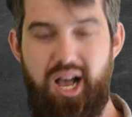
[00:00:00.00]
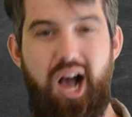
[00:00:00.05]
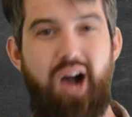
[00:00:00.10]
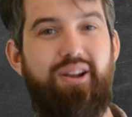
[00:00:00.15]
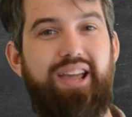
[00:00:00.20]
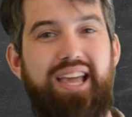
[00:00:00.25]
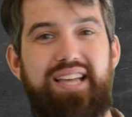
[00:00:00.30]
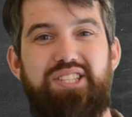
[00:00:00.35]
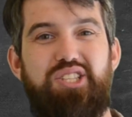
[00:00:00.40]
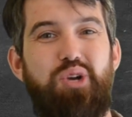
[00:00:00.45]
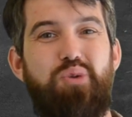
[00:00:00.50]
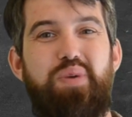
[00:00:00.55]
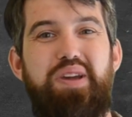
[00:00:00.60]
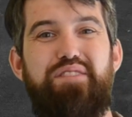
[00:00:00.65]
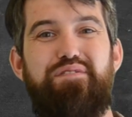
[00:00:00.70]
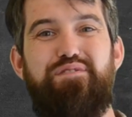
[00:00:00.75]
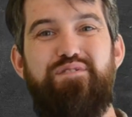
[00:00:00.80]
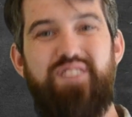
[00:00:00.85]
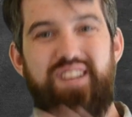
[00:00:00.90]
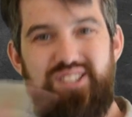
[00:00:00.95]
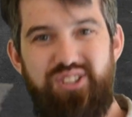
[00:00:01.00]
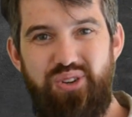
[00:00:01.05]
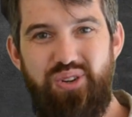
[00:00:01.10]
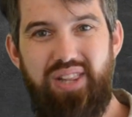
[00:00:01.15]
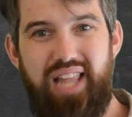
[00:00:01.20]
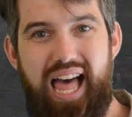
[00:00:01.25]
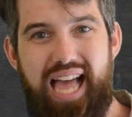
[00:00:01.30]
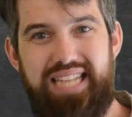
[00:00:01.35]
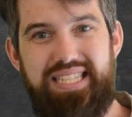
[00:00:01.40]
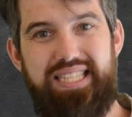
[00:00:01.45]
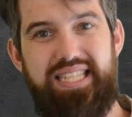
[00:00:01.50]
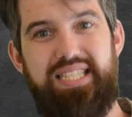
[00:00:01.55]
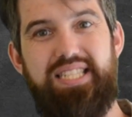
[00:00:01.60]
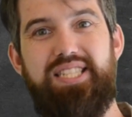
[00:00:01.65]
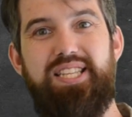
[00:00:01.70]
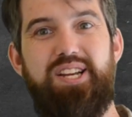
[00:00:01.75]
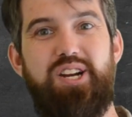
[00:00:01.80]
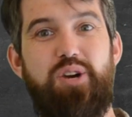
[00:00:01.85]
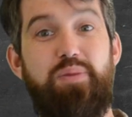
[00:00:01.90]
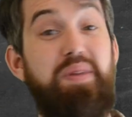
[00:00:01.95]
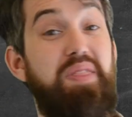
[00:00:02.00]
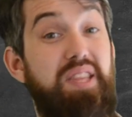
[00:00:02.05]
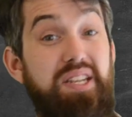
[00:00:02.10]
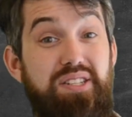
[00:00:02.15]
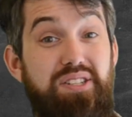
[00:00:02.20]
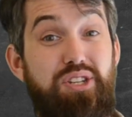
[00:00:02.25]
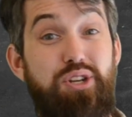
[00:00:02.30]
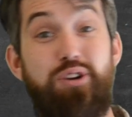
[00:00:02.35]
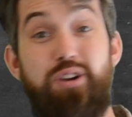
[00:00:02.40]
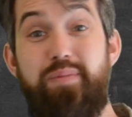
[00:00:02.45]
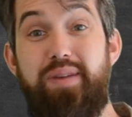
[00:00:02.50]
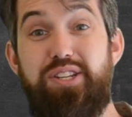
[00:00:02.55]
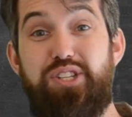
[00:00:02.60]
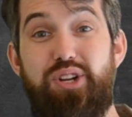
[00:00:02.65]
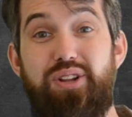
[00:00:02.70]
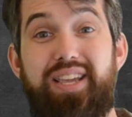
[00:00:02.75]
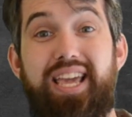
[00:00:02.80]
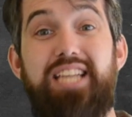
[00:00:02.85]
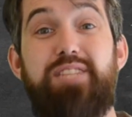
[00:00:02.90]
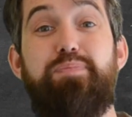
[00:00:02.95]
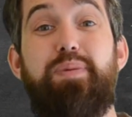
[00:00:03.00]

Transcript: Okay, so we visualized this theorem in the two-dimensional case,